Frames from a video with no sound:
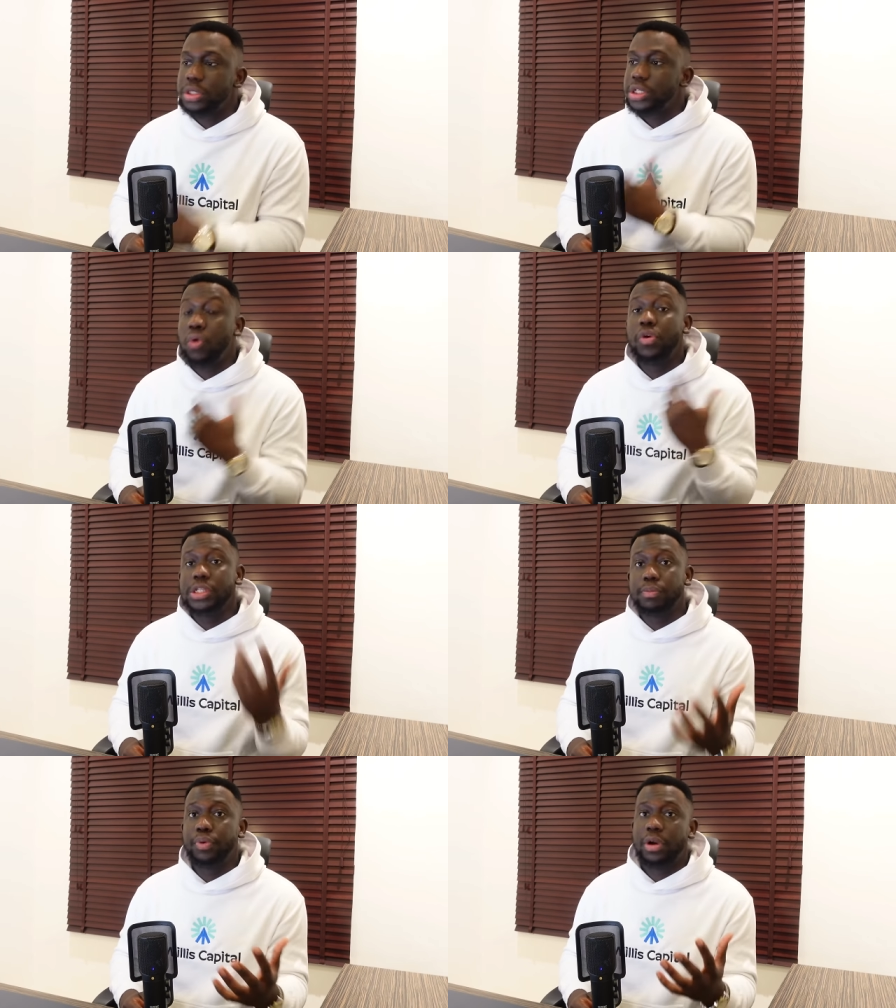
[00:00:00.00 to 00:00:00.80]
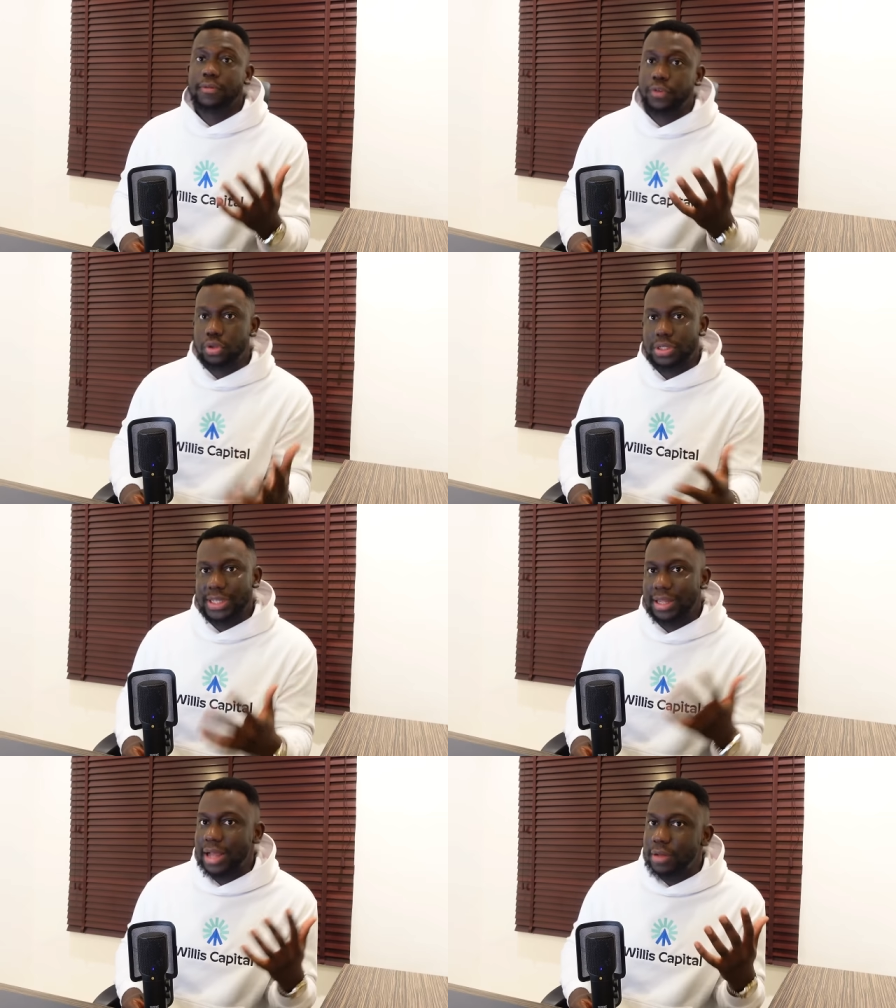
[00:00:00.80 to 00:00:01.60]
It's always important for you to
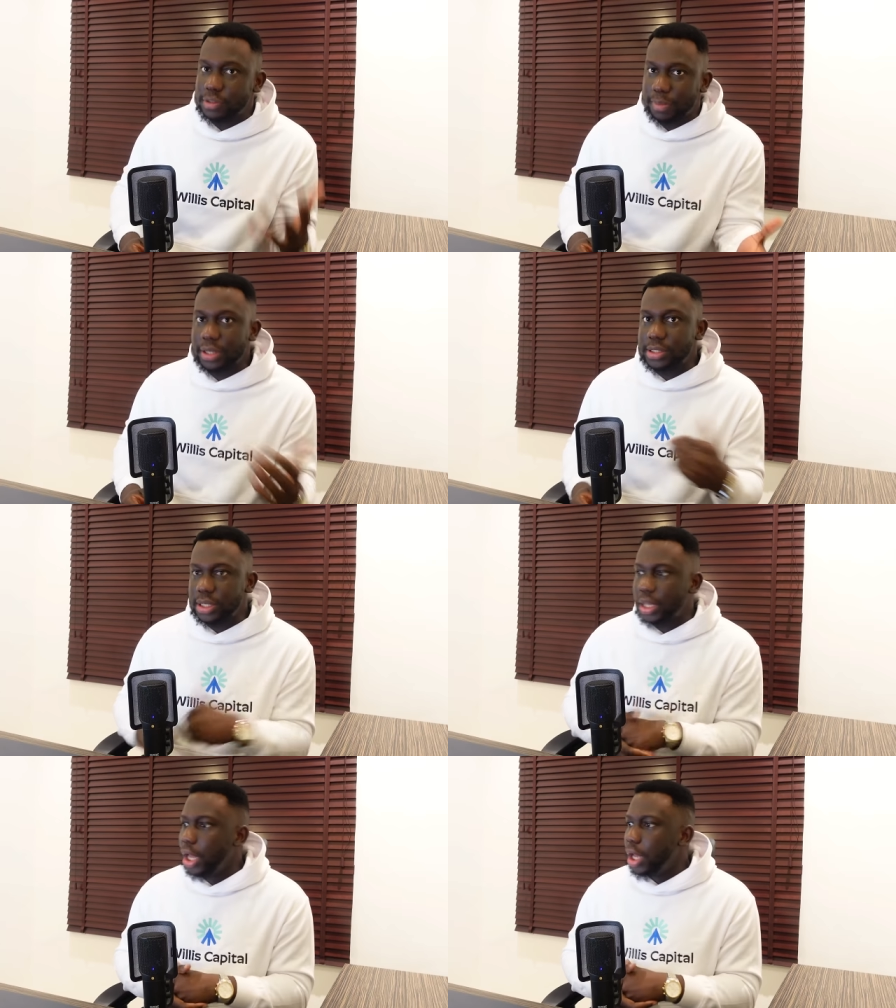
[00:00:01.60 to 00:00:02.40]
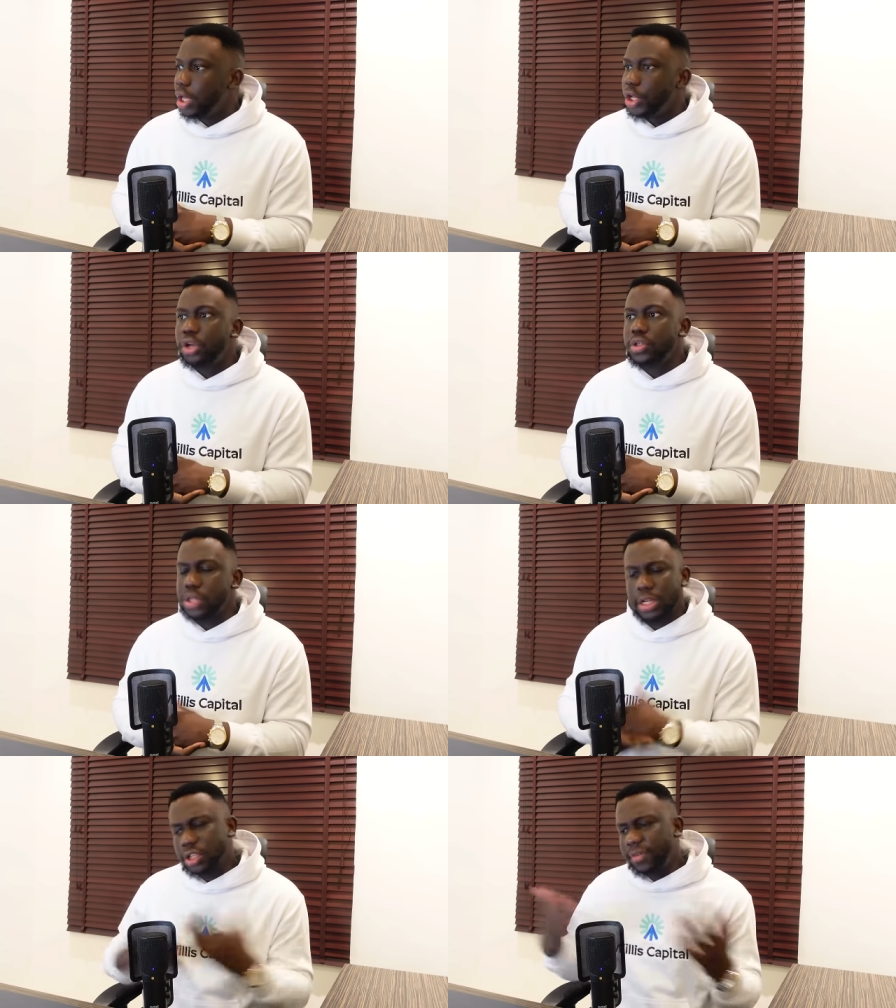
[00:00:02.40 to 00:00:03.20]
take accountability, you know.
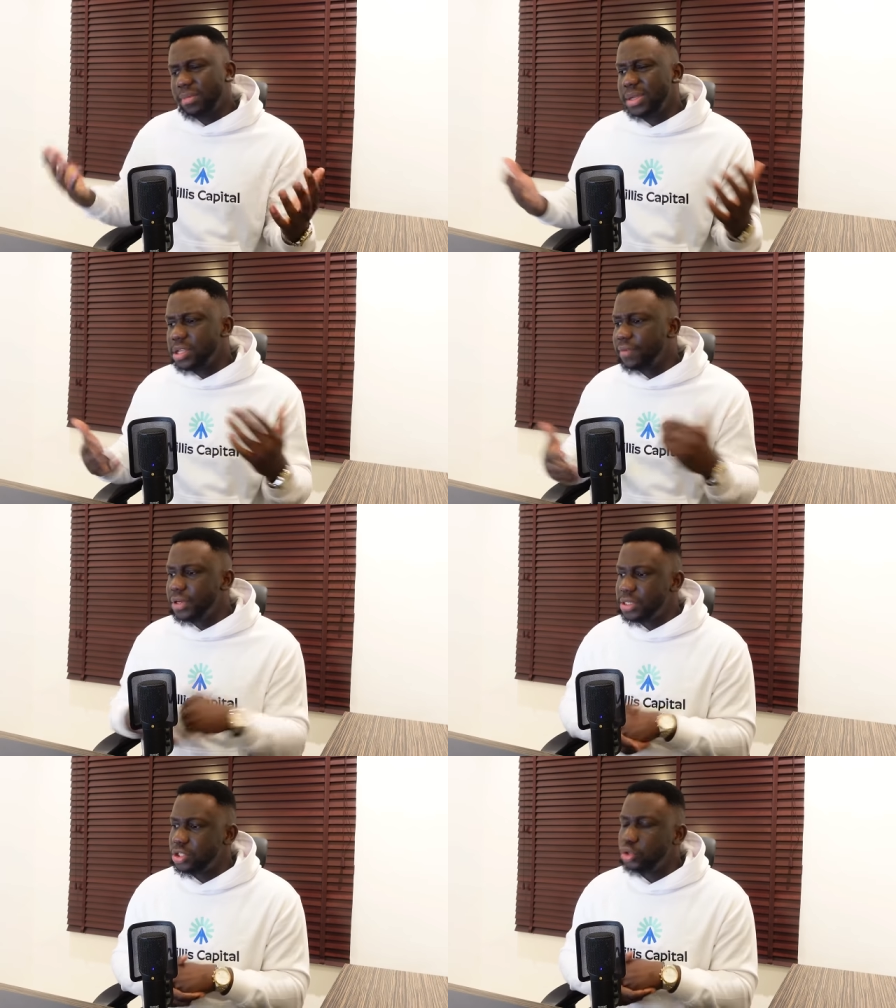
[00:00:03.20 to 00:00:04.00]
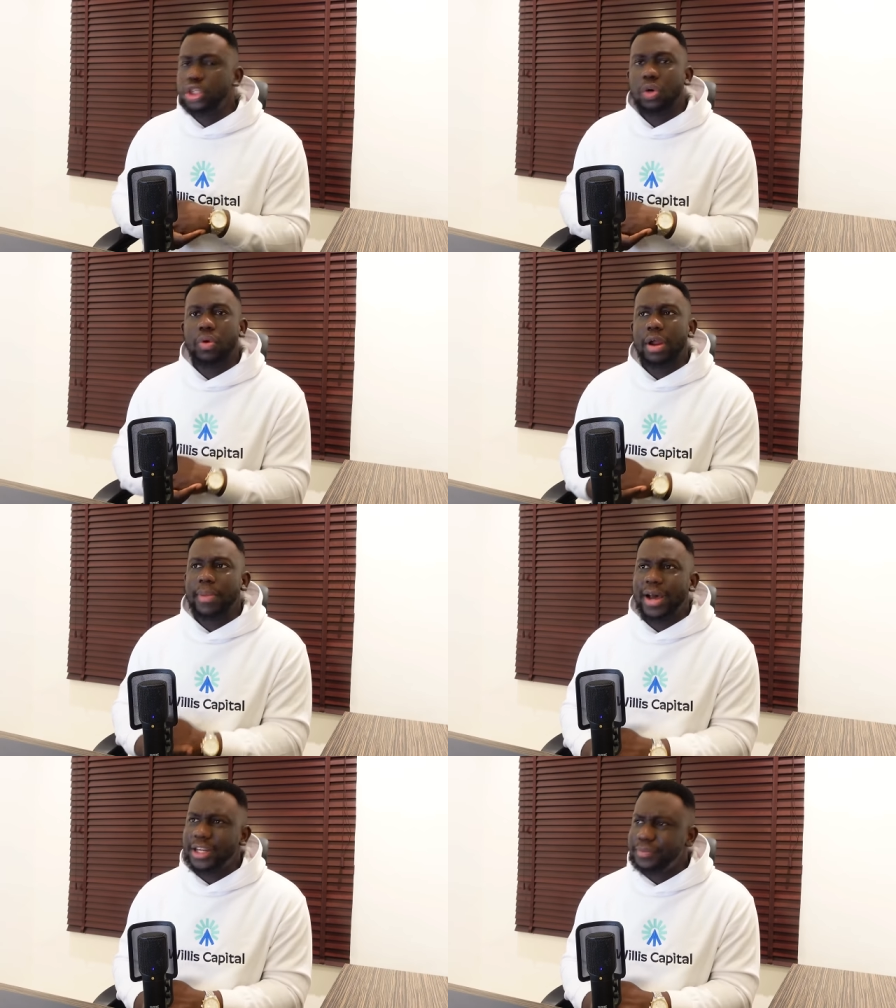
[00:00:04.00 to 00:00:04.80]
So I just found myself in a situation
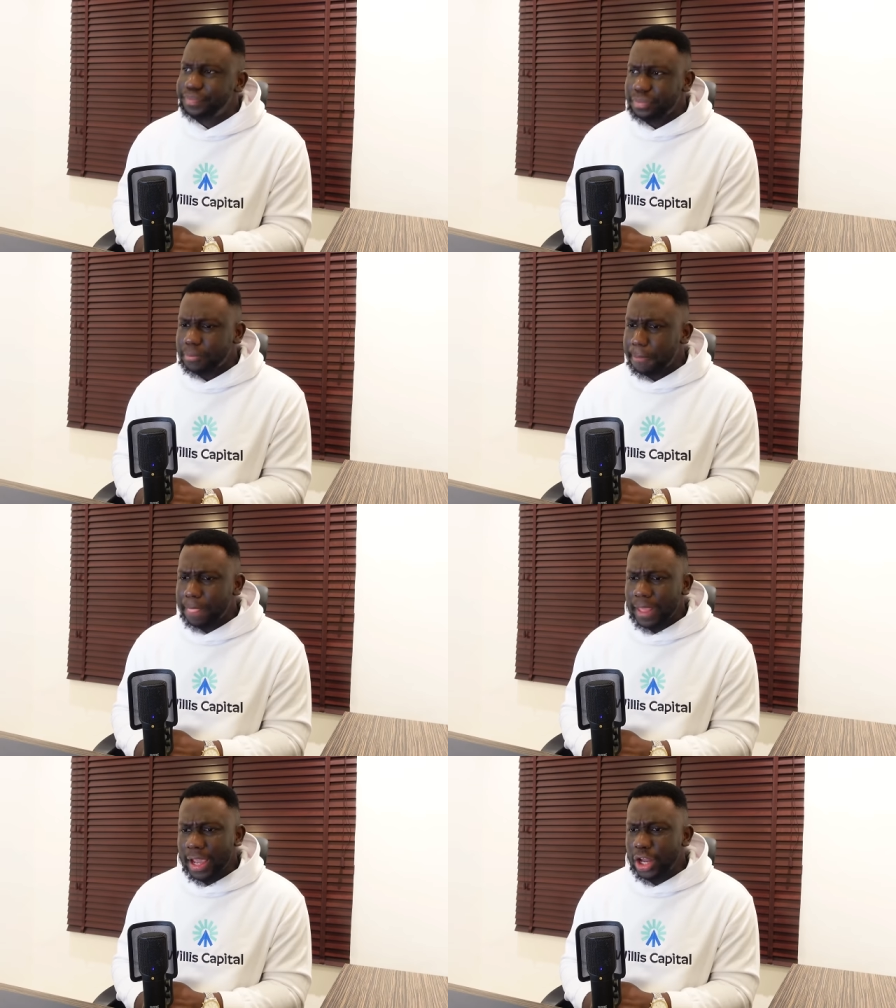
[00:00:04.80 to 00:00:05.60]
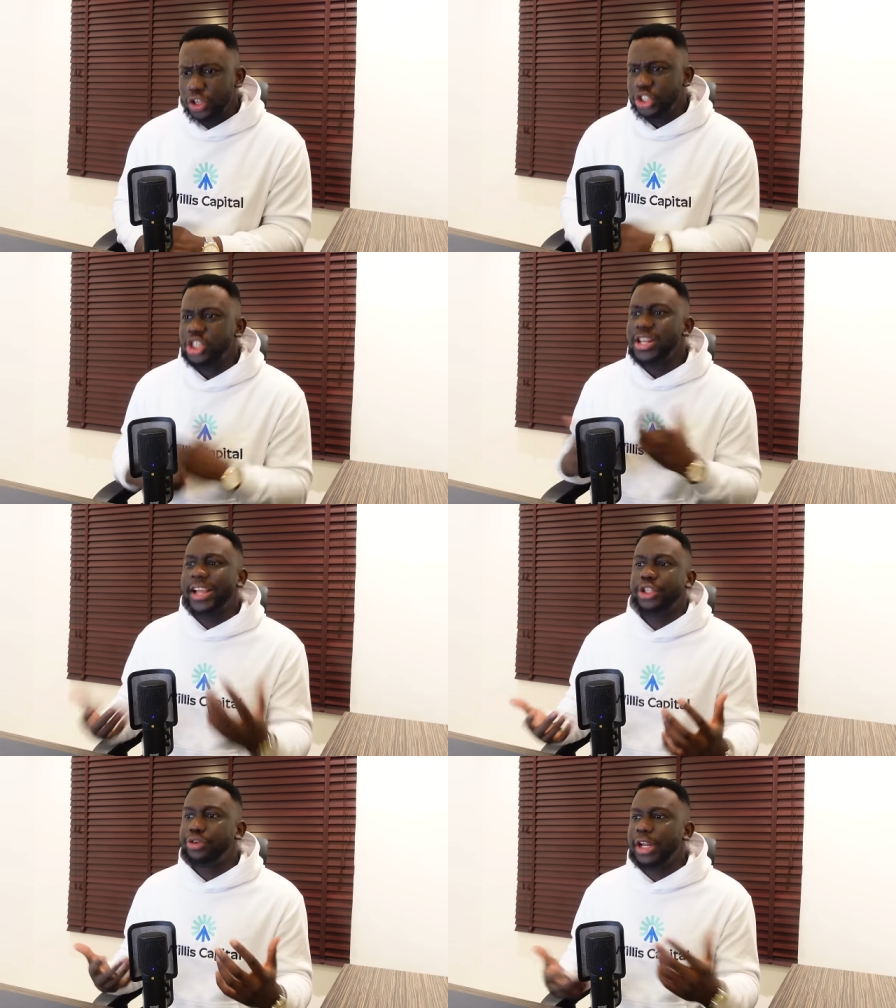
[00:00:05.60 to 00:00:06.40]
whereby, you know, it's just
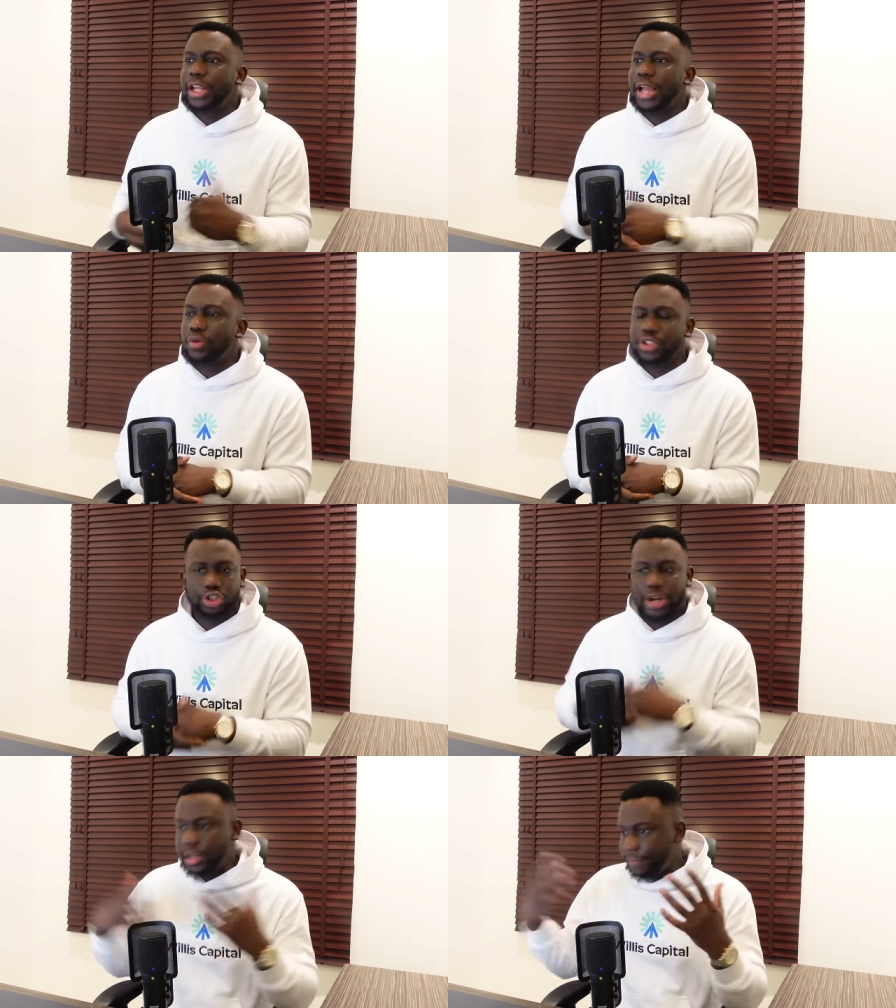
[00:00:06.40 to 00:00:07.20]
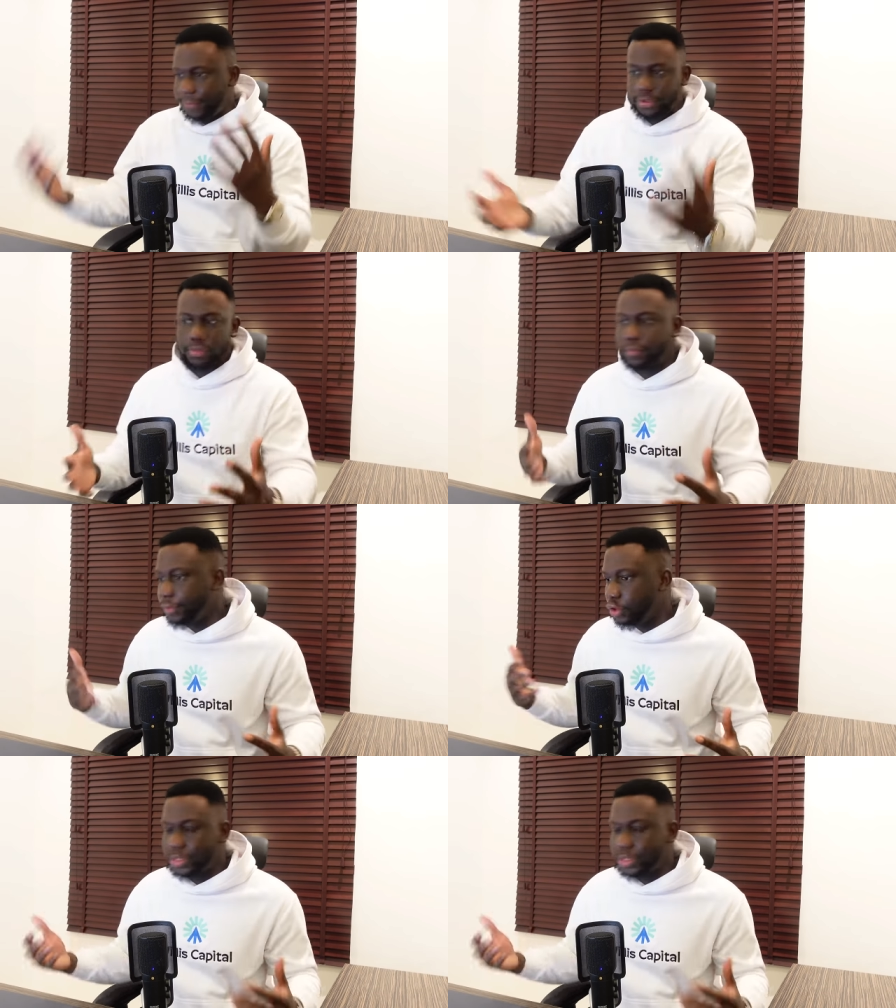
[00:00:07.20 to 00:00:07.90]
like trading. I was trying to, you know,